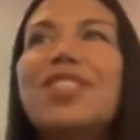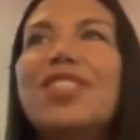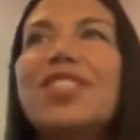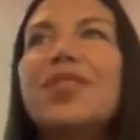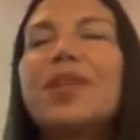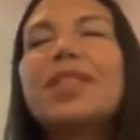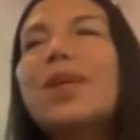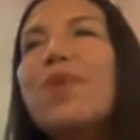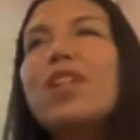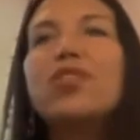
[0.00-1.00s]
just because I
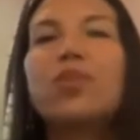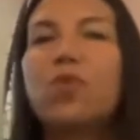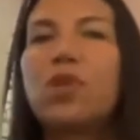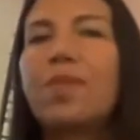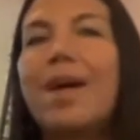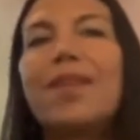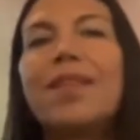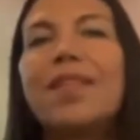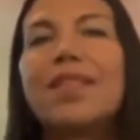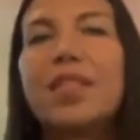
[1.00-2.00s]
wanted to learn more about
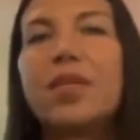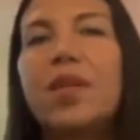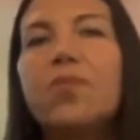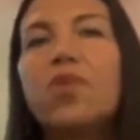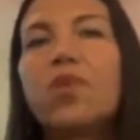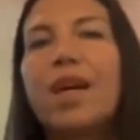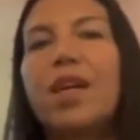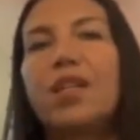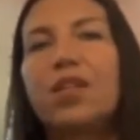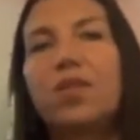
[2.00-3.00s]
this and and more
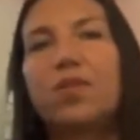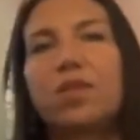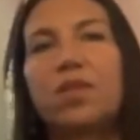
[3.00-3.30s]
about you know